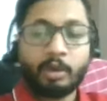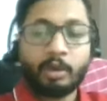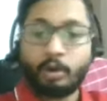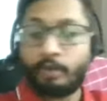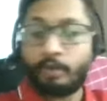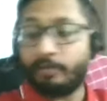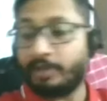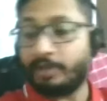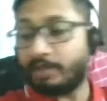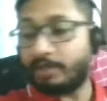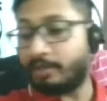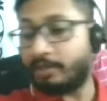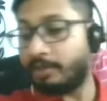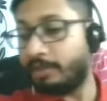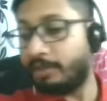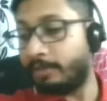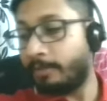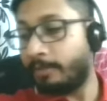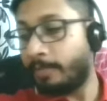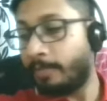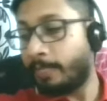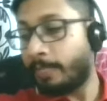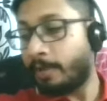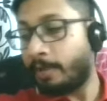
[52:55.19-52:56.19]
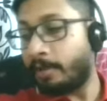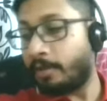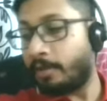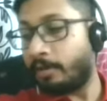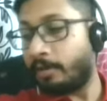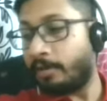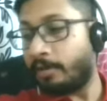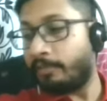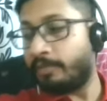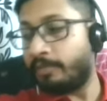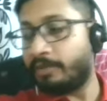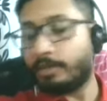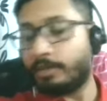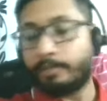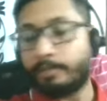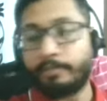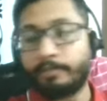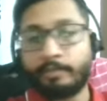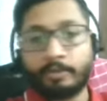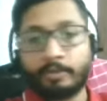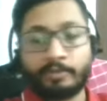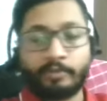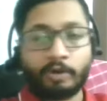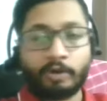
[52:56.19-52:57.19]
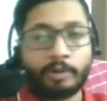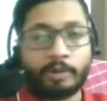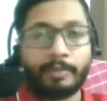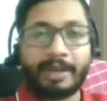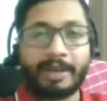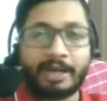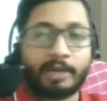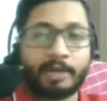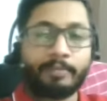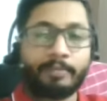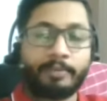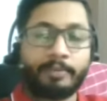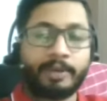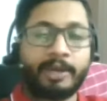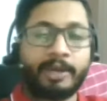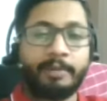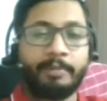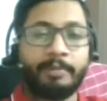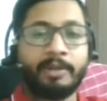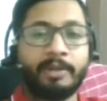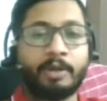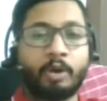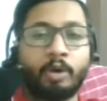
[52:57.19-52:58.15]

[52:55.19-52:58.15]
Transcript: Obviously, for a backup admin,